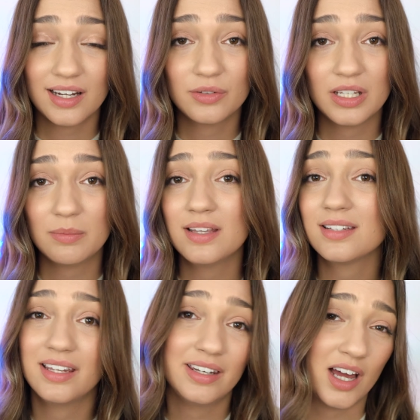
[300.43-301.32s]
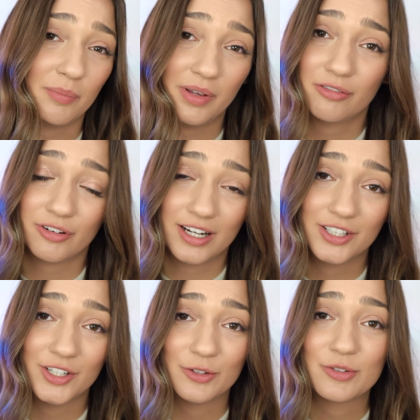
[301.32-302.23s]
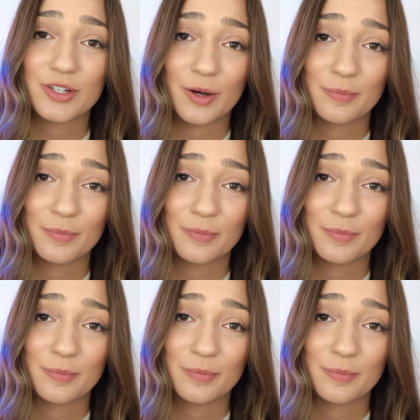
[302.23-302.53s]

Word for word: out demons and not be afraid to do so.